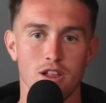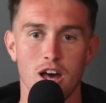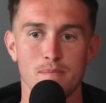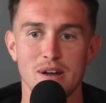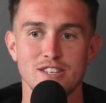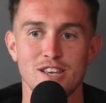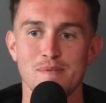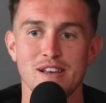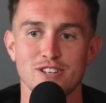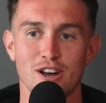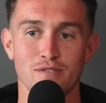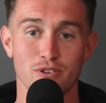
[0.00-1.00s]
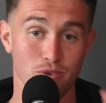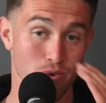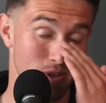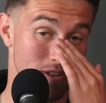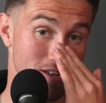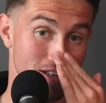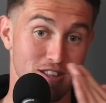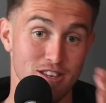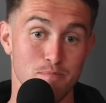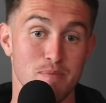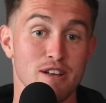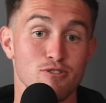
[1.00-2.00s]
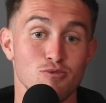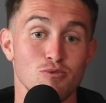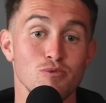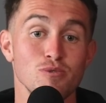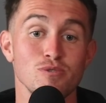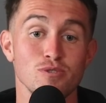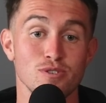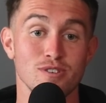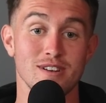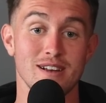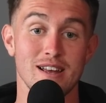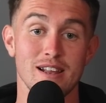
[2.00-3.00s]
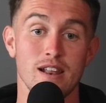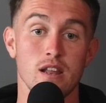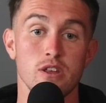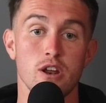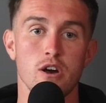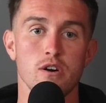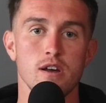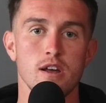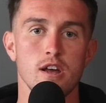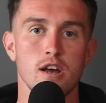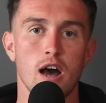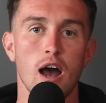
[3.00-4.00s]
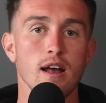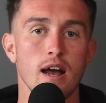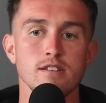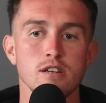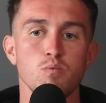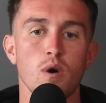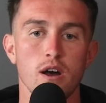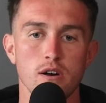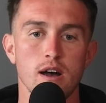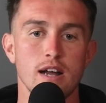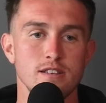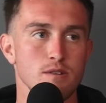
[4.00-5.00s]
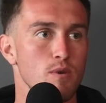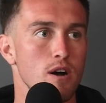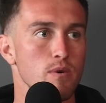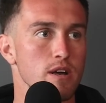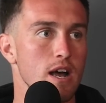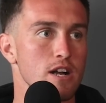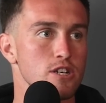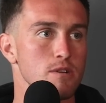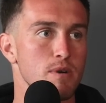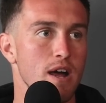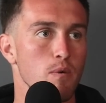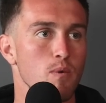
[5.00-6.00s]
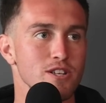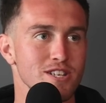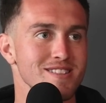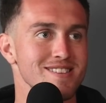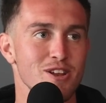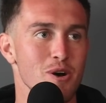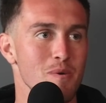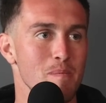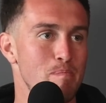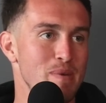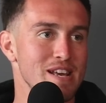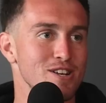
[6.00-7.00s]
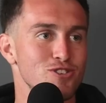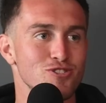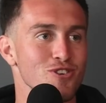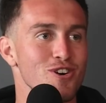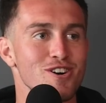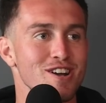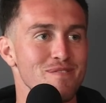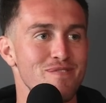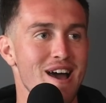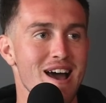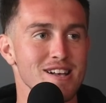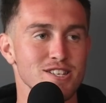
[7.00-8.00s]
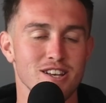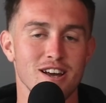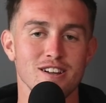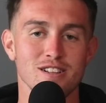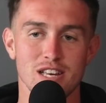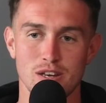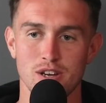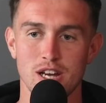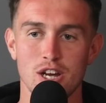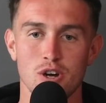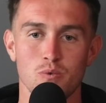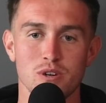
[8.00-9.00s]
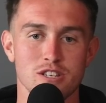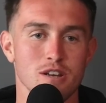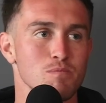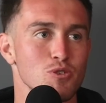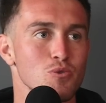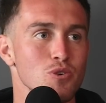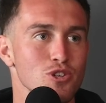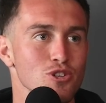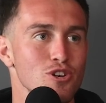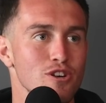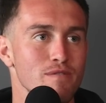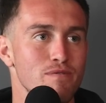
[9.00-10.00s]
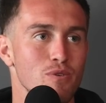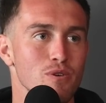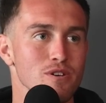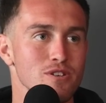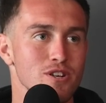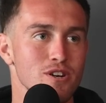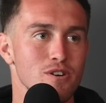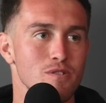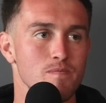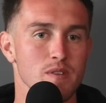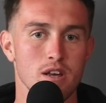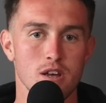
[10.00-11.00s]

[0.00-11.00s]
a lot of my teammates got recruited to like these big schools, and you know, I, I did well. I did well with Gottschee, but I wasn't, you know, big, strong, and mm-hmm. fast, kind of like what some schools are looking for. So mm-hmm.